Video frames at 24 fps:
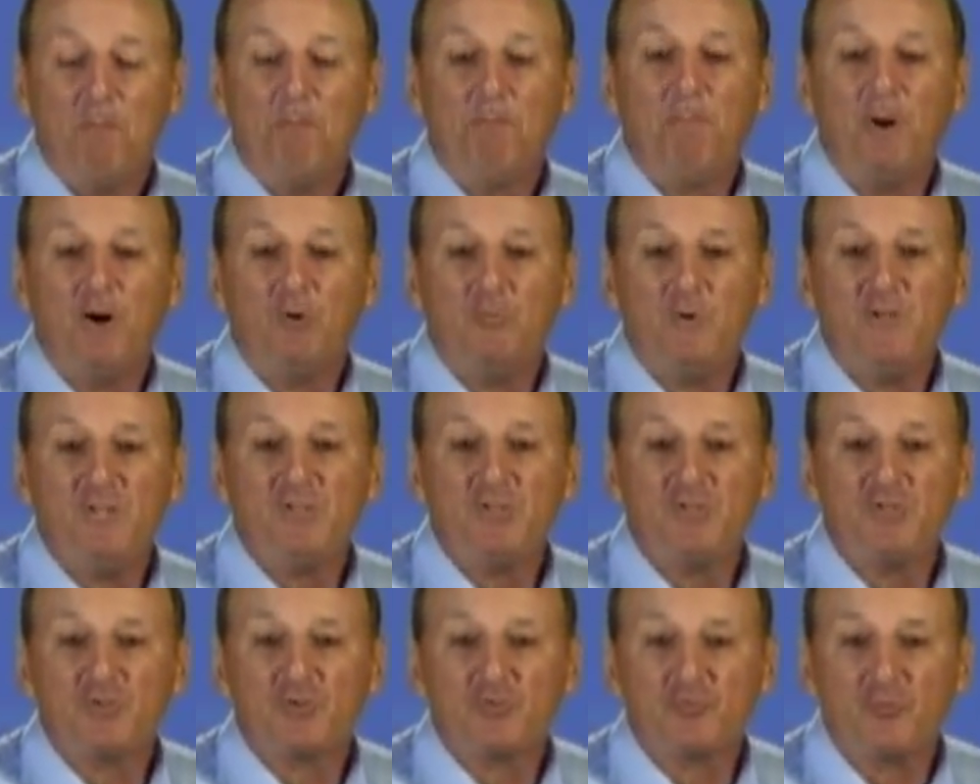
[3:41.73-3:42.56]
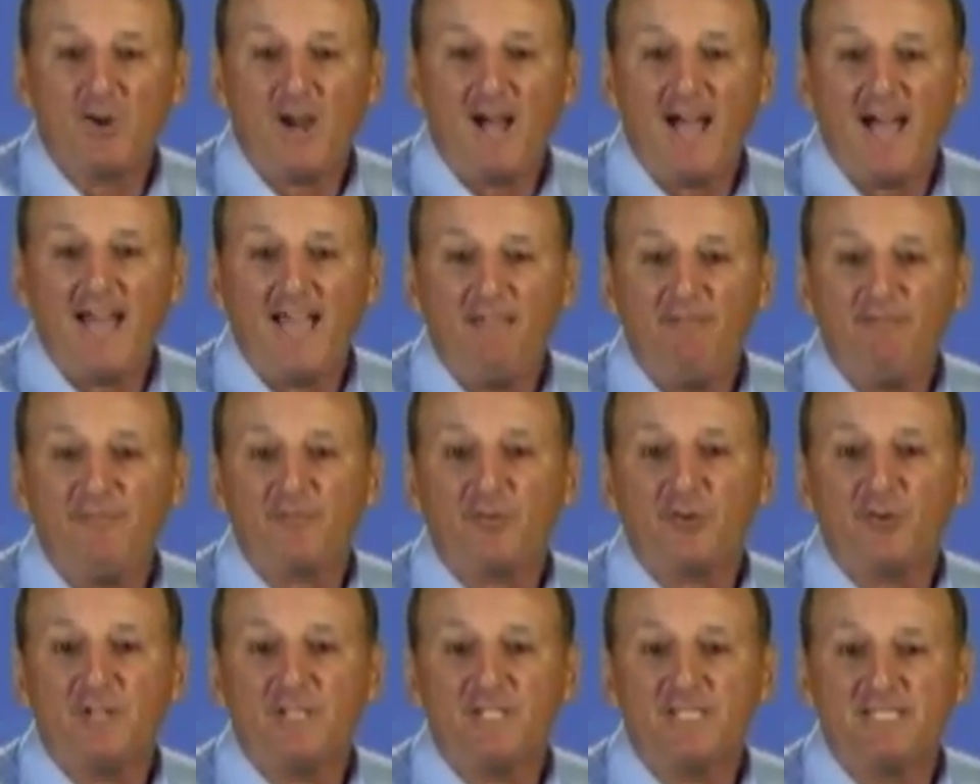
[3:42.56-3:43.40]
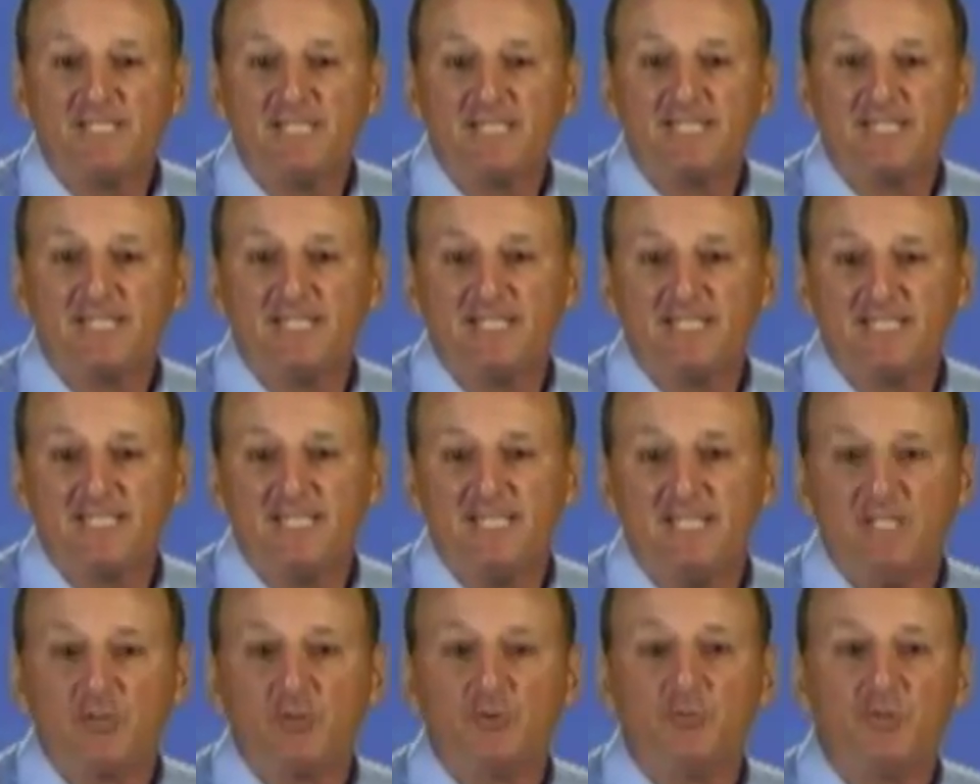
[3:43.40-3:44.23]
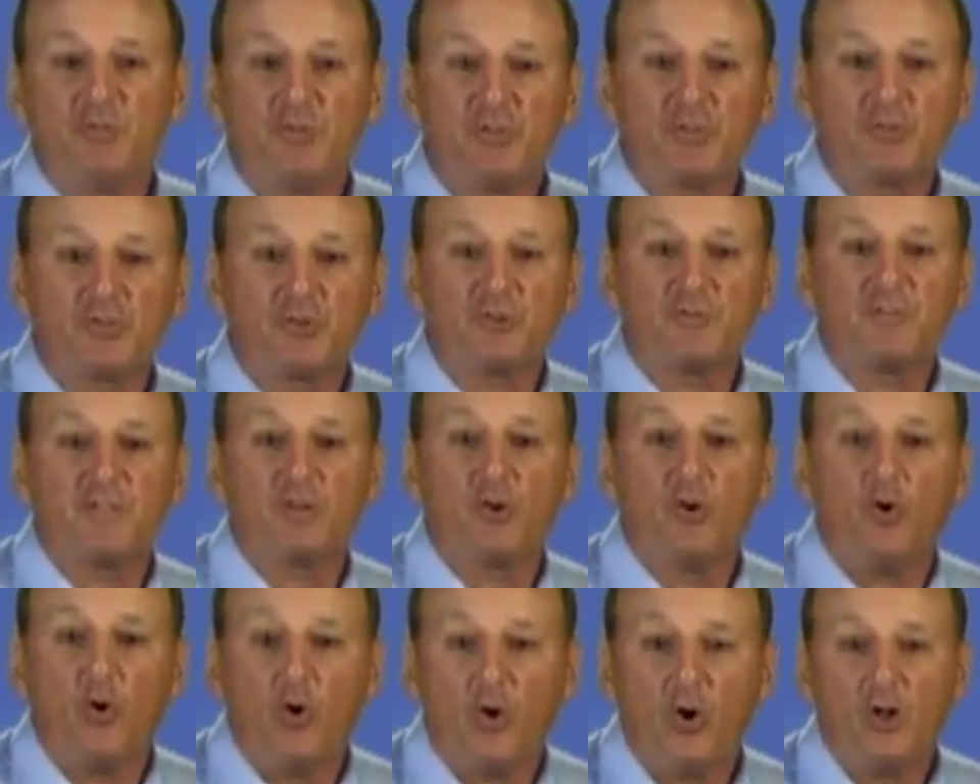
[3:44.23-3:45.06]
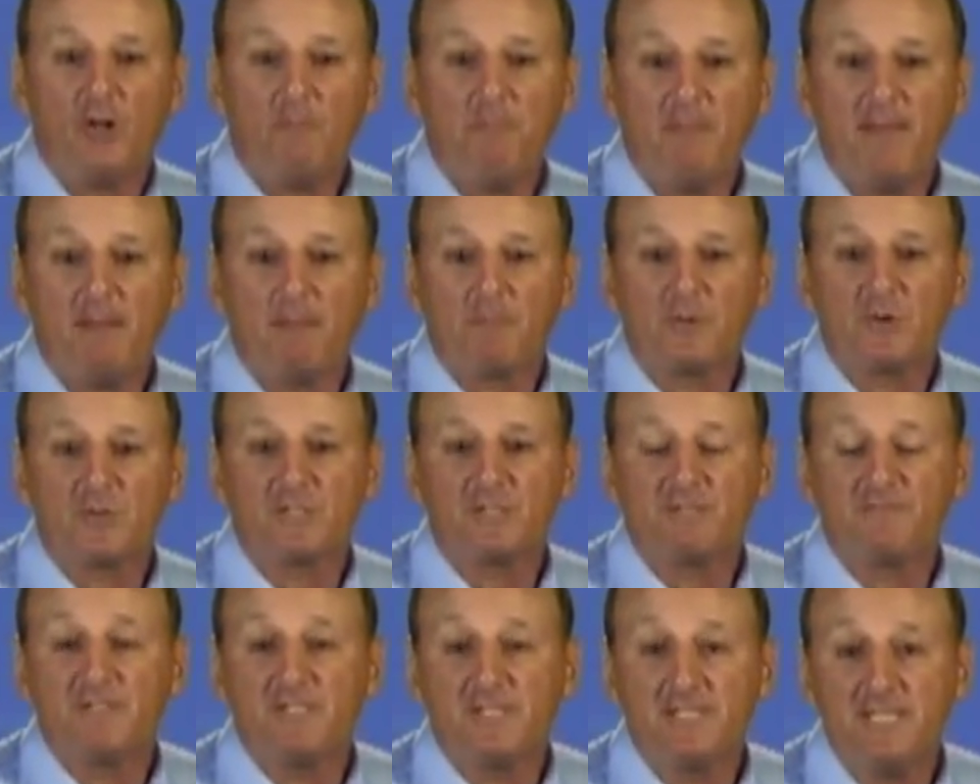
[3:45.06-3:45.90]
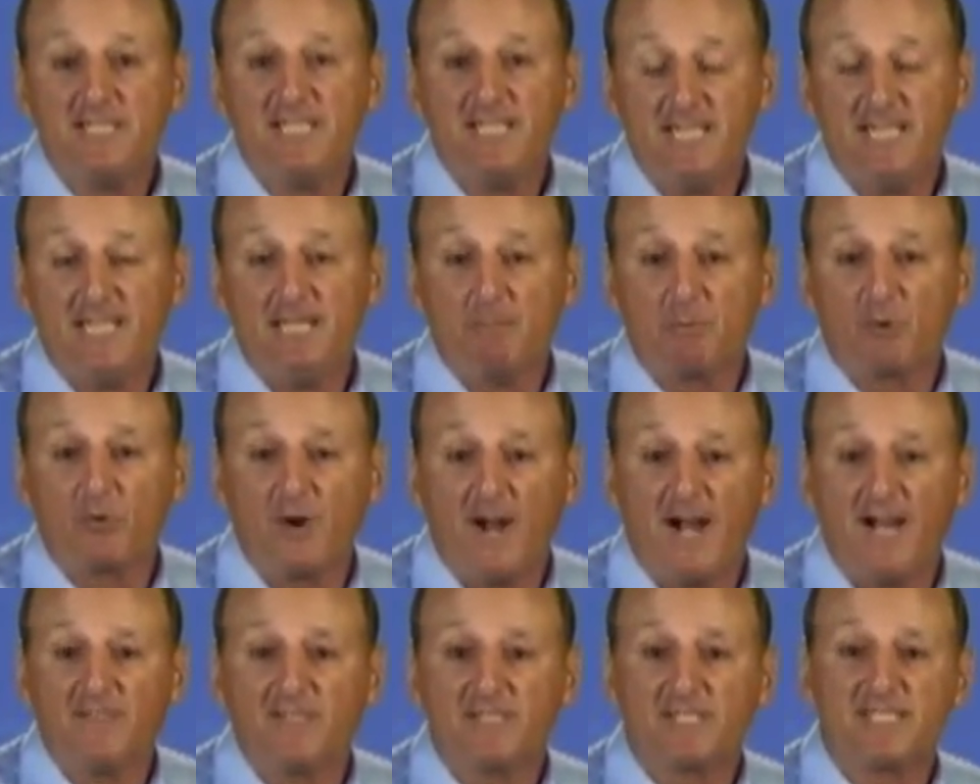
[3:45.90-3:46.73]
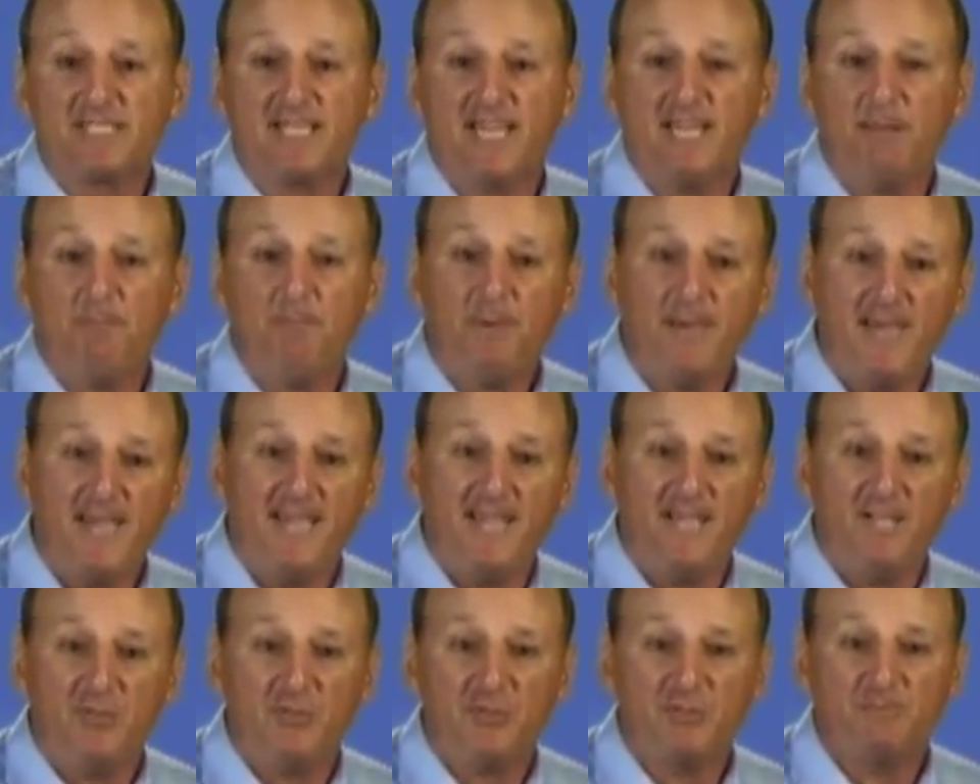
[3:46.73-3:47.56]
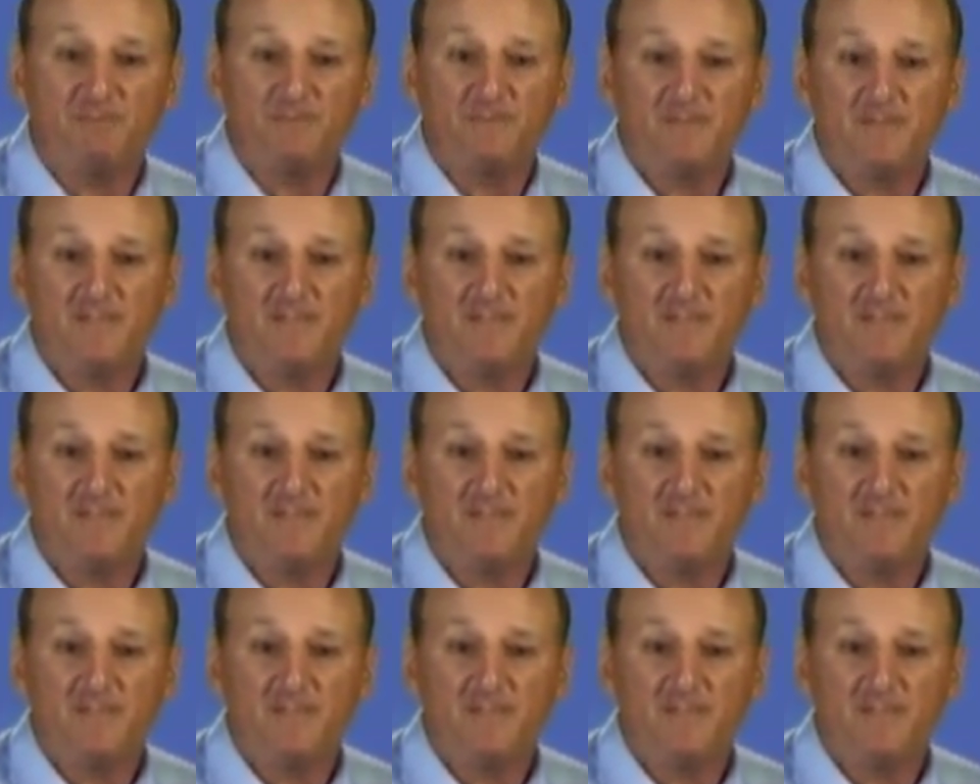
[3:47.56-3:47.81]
But we strive for consistency to ensure that all members of the team are on the same page.